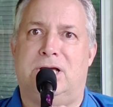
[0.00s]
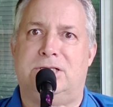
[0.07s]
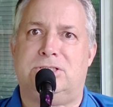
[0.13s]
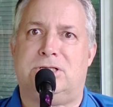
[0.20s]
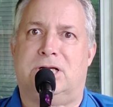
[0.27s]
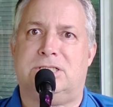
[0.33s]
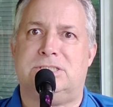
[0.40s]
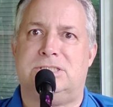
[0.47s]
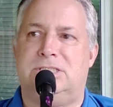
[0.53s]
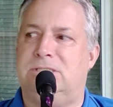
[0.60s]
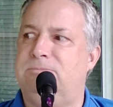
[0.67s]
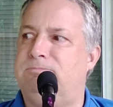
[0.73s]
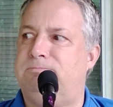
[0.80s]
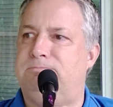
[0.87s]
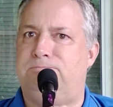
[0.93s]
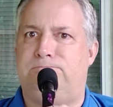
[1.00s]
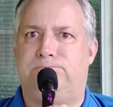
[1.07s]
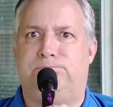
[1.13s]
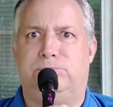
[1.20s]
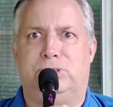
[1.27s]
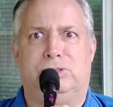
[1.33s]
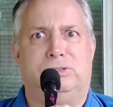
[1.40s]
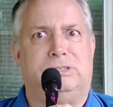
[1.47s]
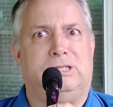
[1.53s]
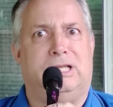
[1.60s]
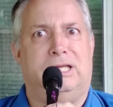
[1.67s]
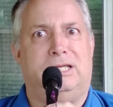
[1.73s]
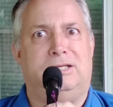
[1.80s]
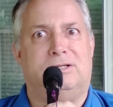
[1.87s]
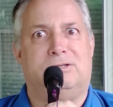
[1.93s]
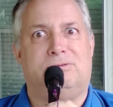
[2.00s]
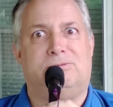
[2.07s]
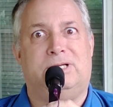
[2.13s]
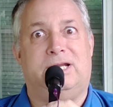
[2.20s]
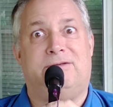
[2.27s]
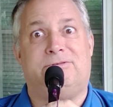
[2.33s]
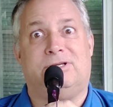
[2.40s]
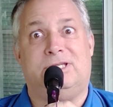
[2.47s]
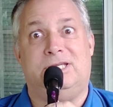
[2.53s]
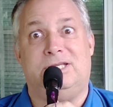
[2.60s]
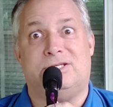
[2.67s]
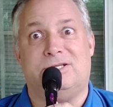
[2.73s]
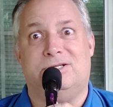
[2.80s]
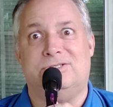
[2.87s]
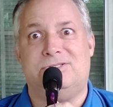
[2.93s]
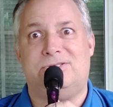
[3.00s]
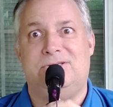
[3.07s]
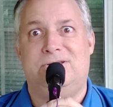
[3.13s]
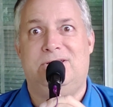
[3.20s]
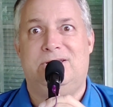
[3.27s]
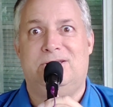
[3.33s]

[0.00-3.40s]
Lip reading: hydroxybutylane or whatever ketones